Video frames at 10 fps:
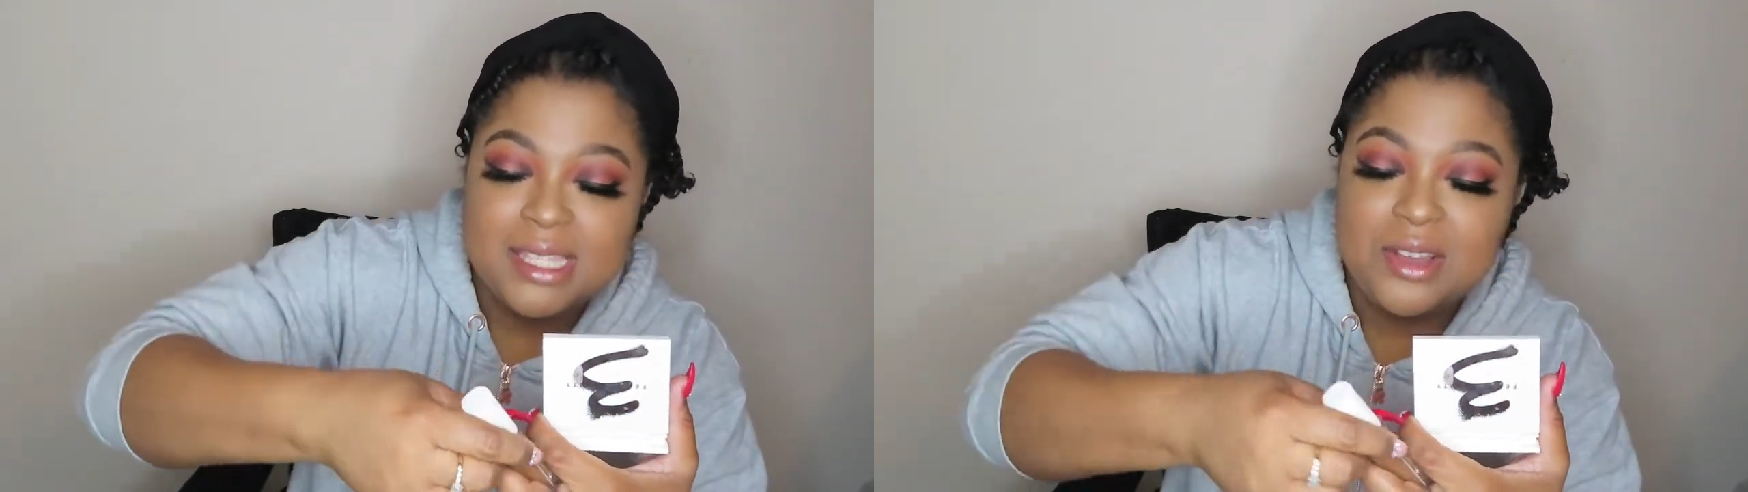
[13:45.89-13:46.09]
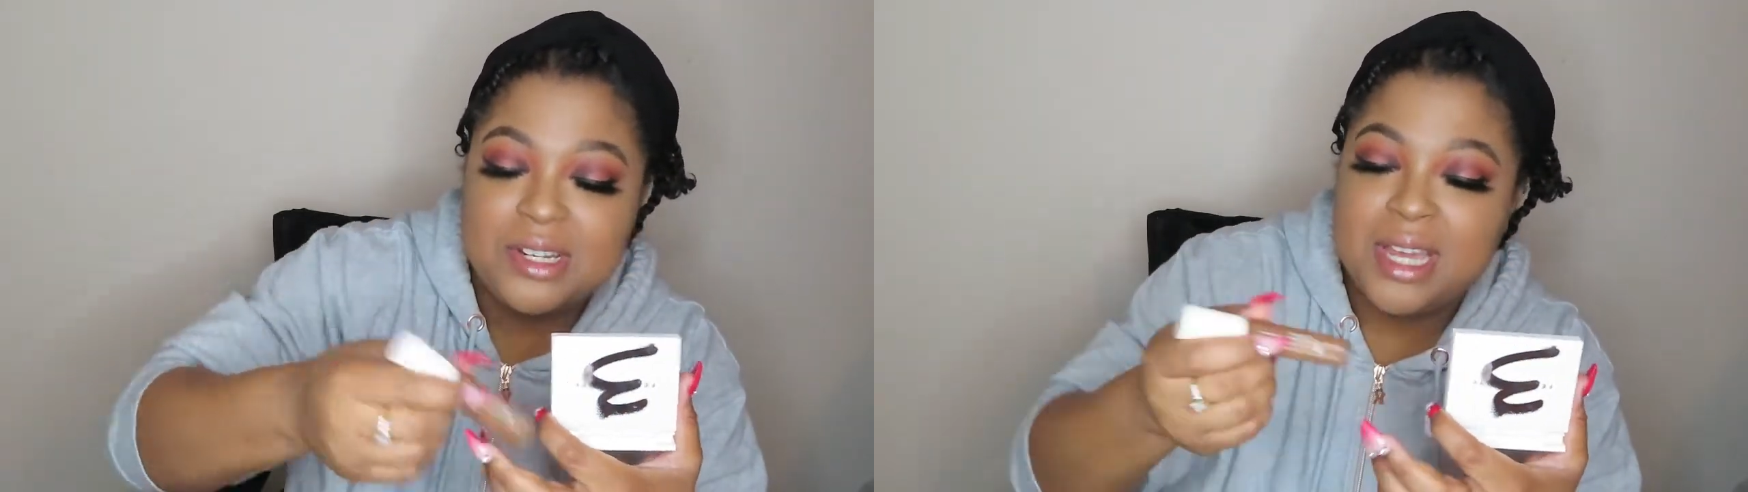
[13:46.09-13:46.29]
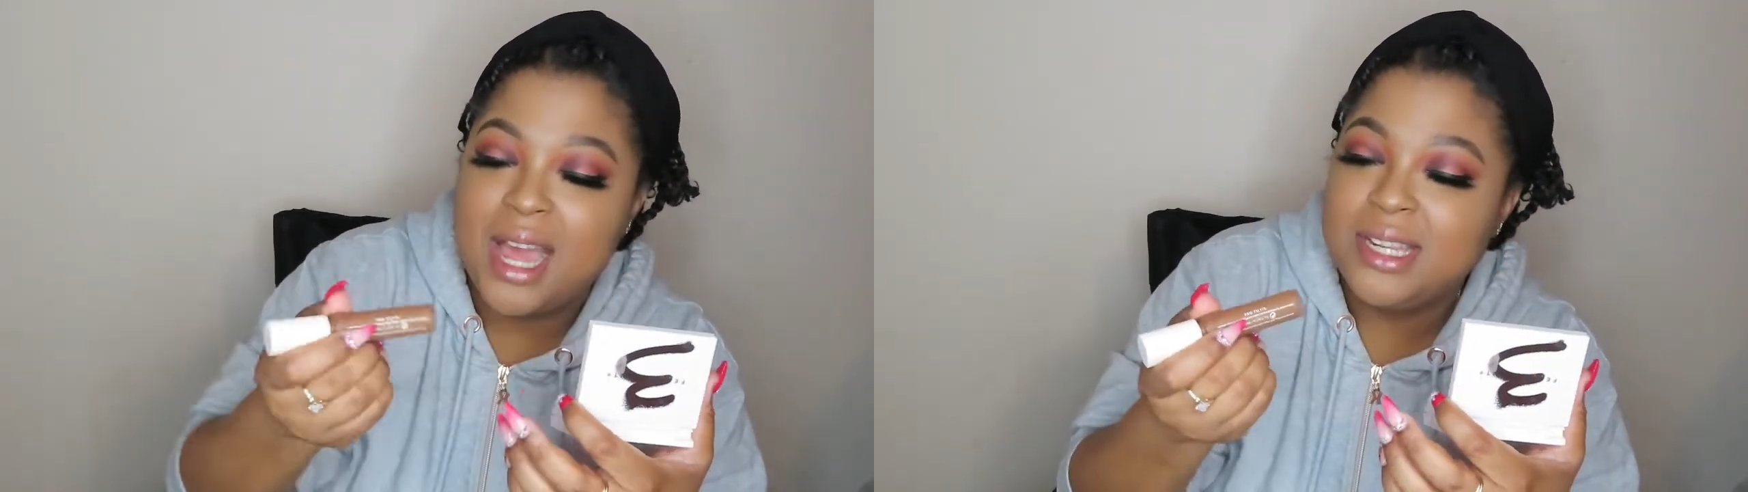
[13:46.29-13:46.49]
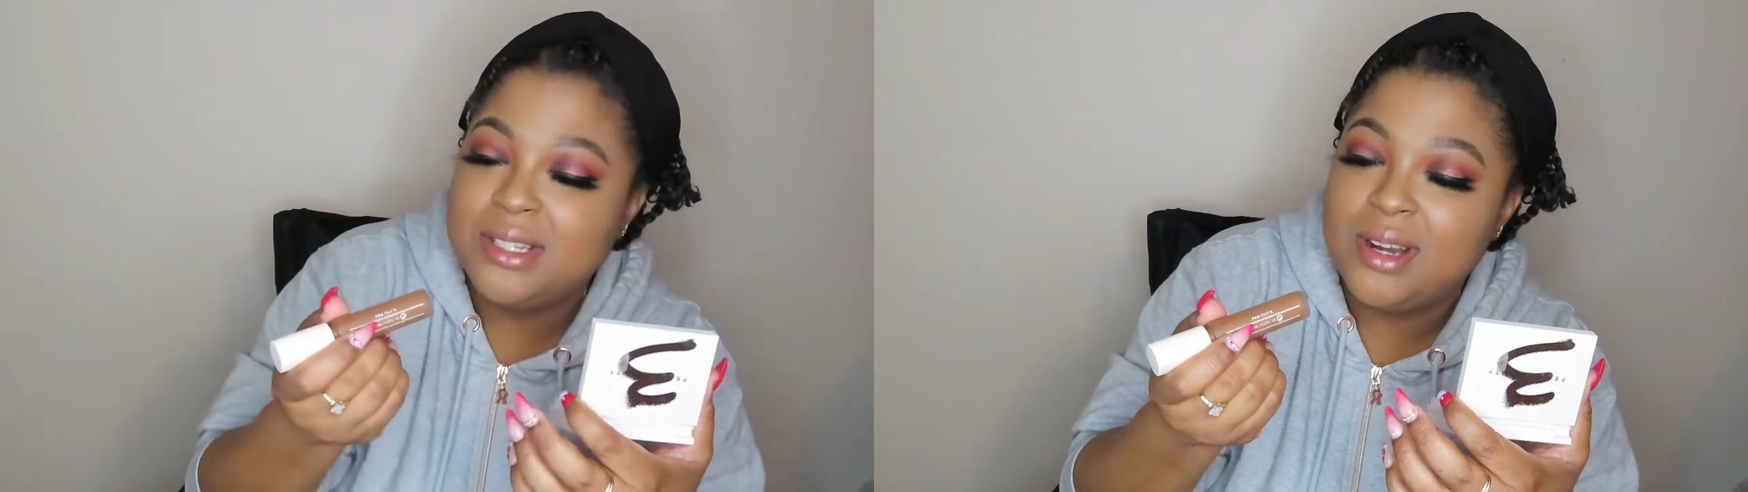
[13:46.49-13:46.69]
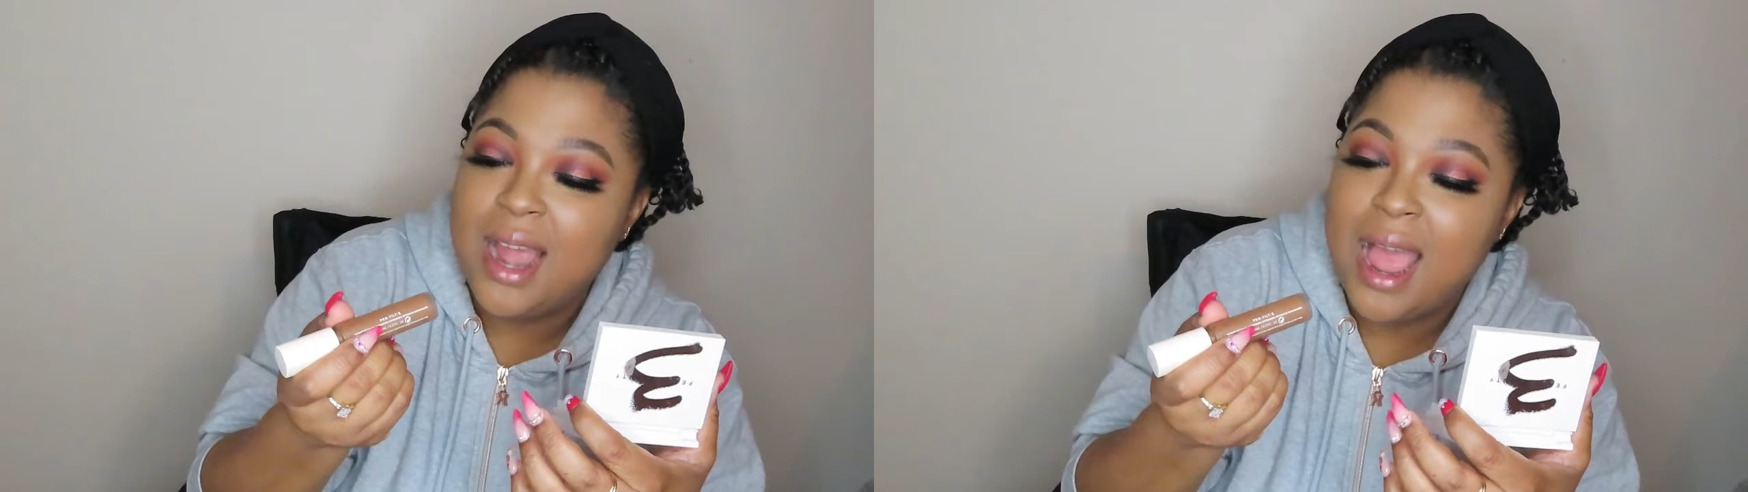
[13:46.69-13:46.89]
So to
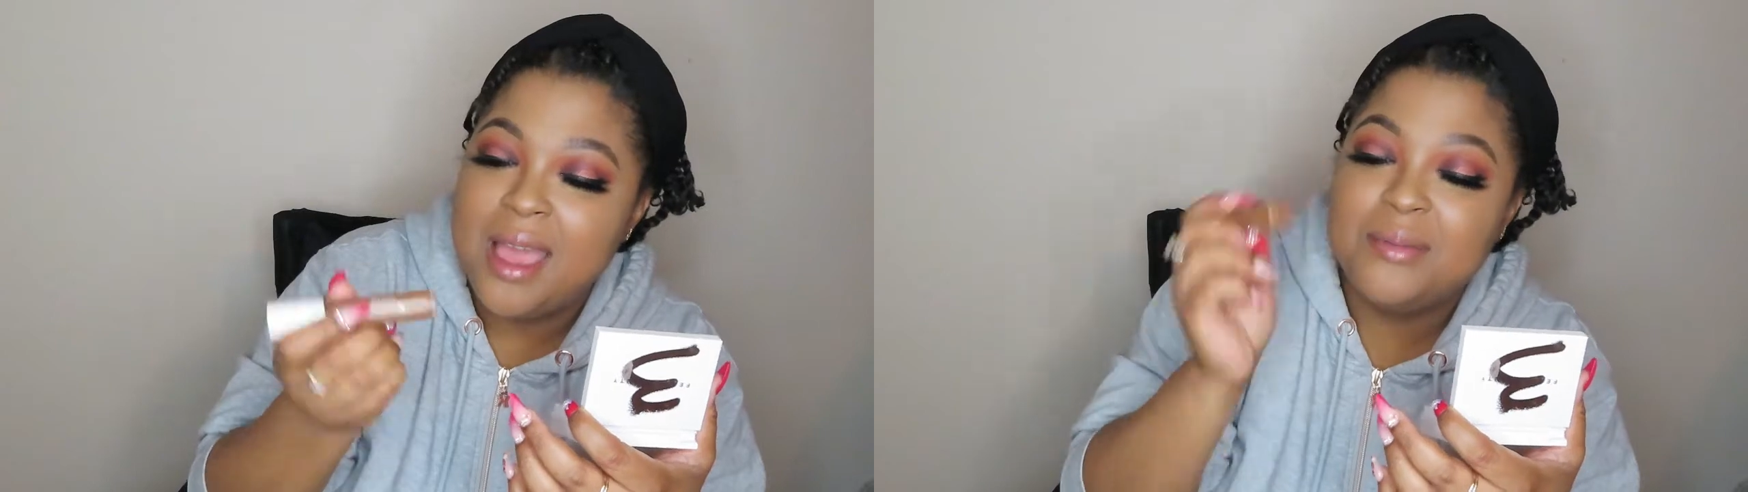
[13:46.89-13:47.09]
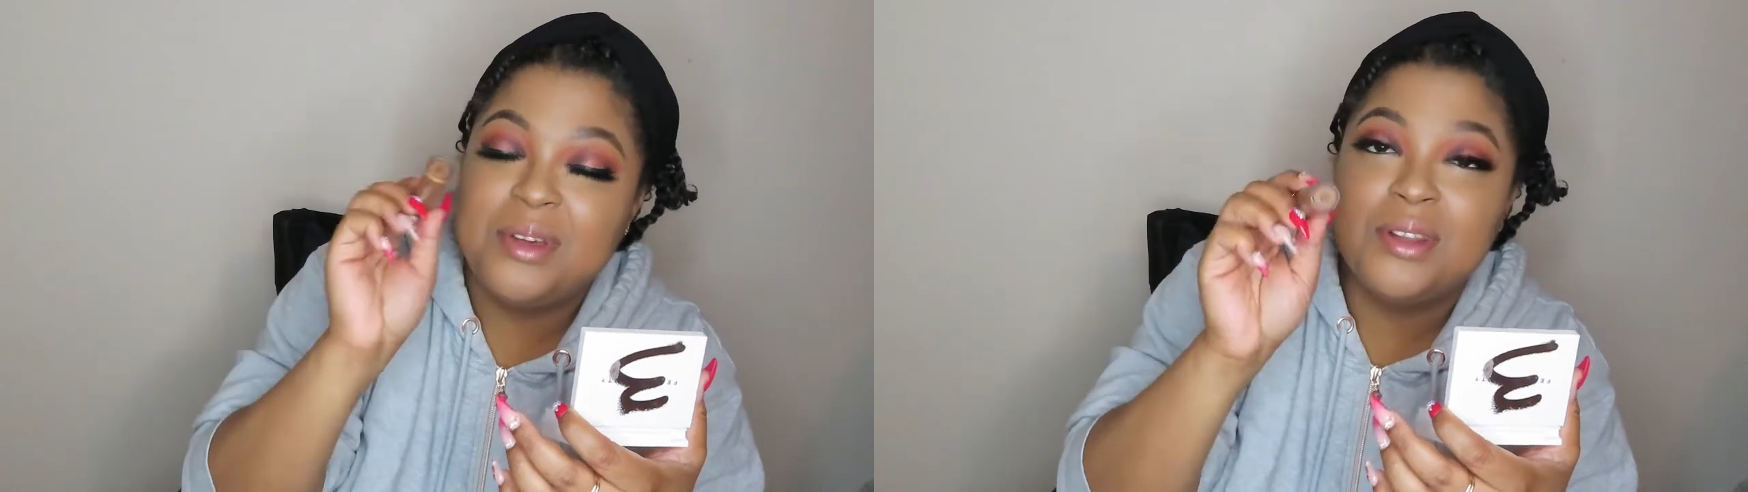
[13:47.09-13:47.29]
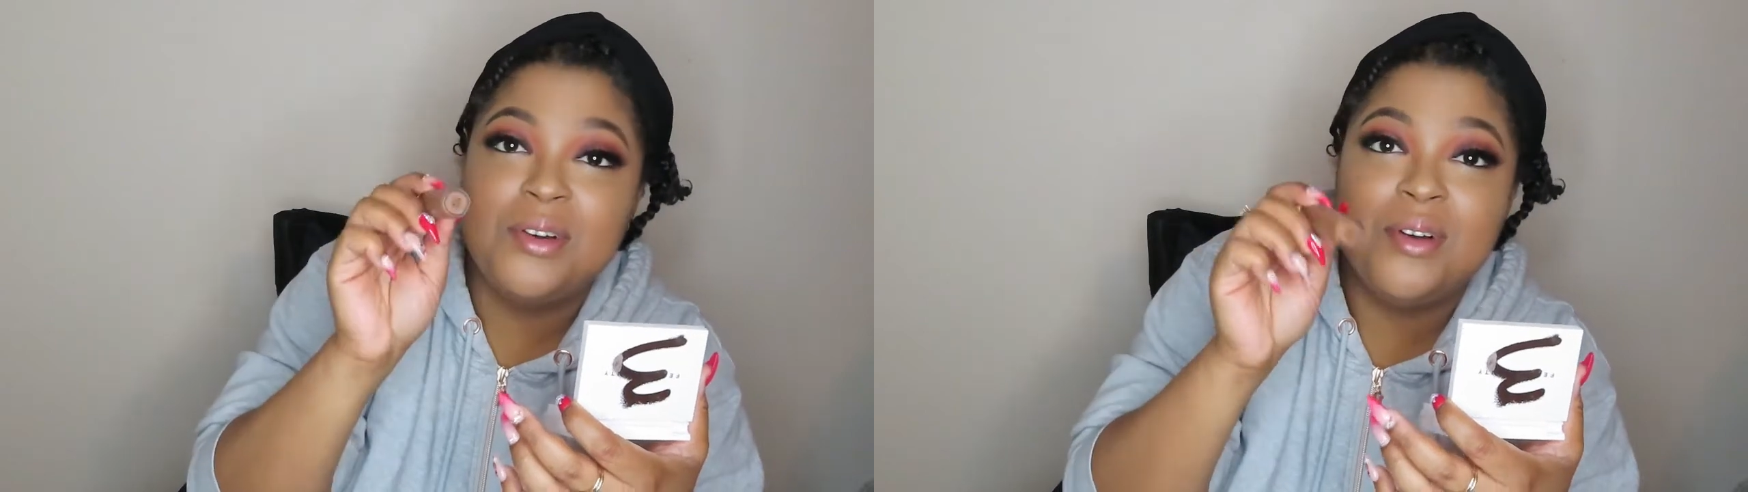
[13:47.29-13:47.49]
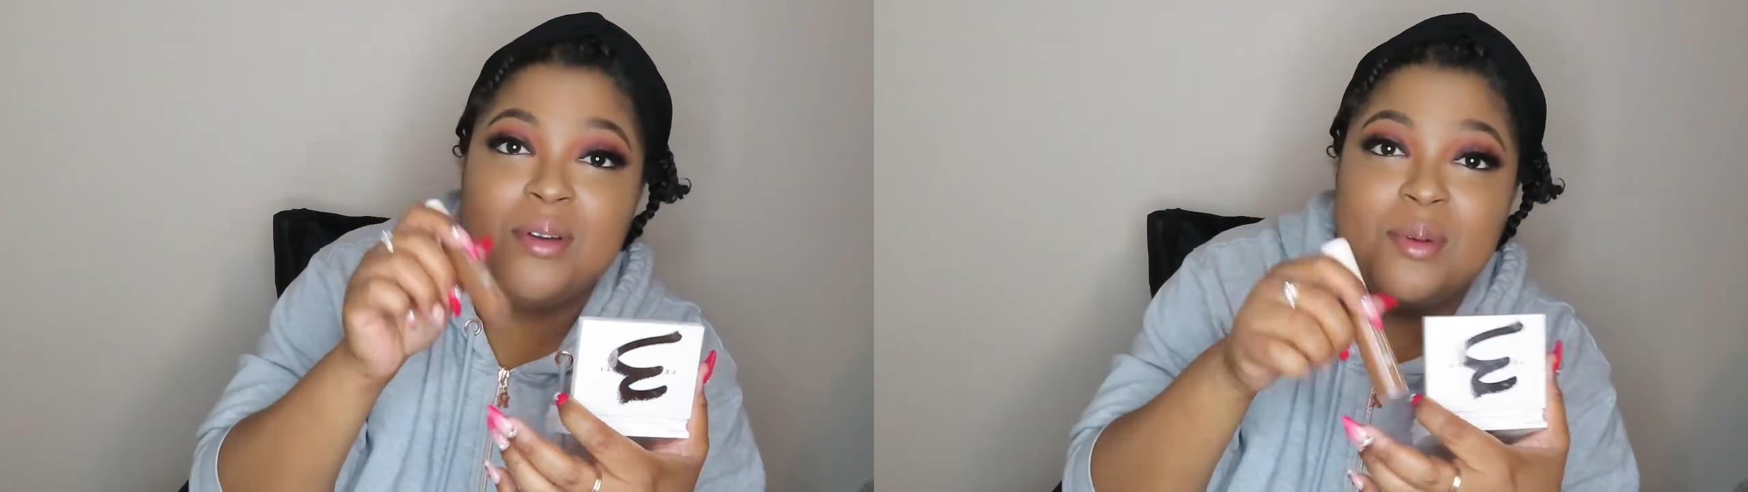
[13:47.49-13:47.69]
contour, I am going to go